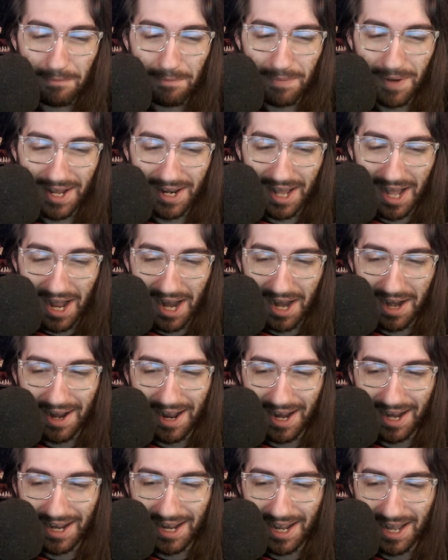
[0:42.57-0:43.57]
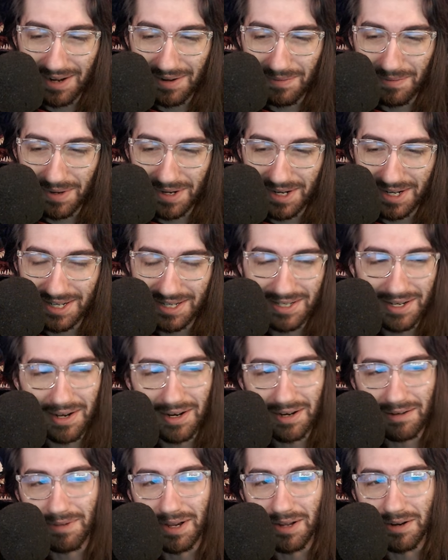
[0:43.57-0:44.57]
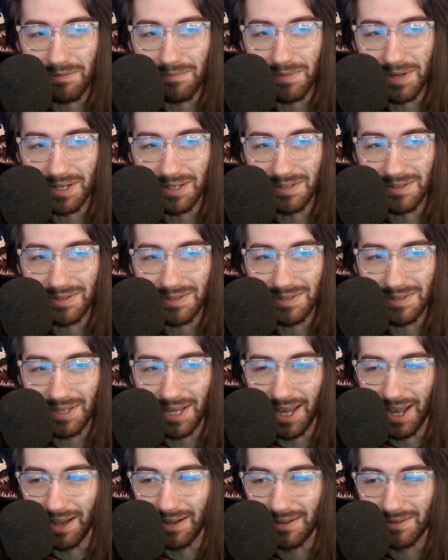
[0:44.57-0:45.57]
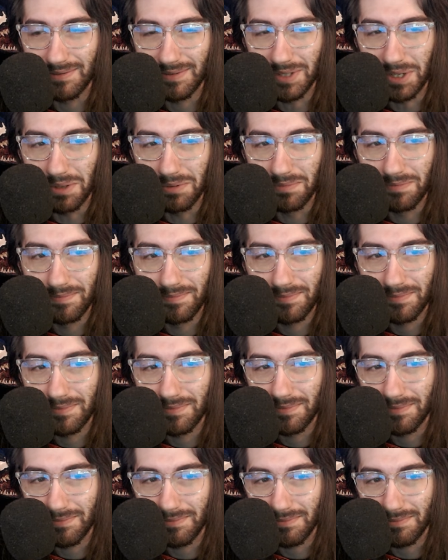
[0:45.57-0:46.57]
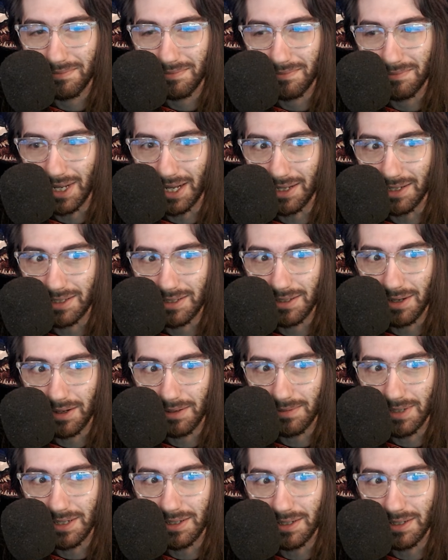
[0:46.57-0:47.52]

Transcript: but I, I kind of wanted to talk about it because, yeah, so yeah, let's talk about